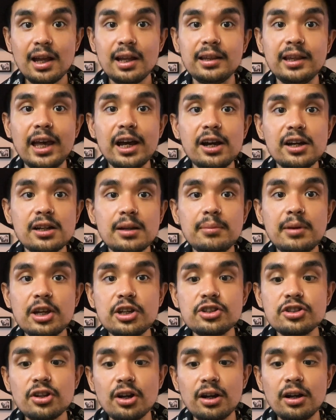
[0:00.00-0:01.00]
they're going to make
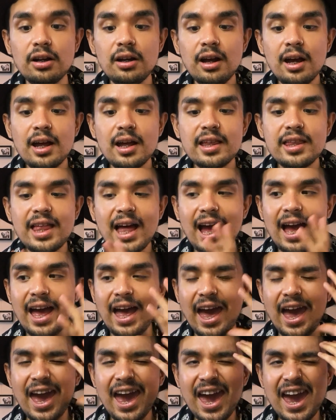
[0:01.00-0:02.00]
sure that
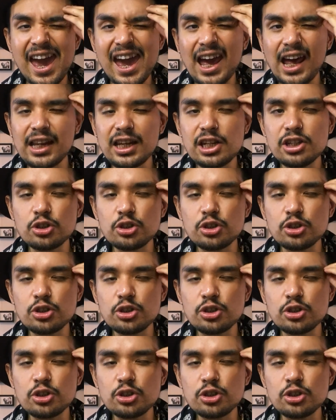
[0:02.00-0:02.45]
any